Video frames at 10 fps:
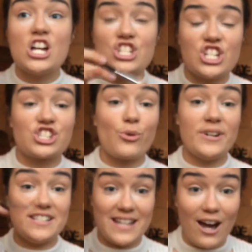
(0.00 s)
shit's
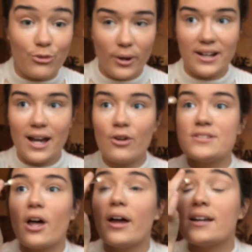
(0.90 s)
going down right now
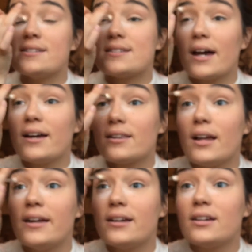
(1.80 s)
is all I can say.
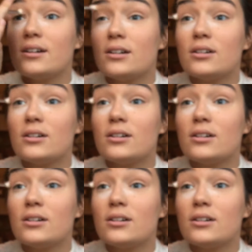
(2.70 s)
Like,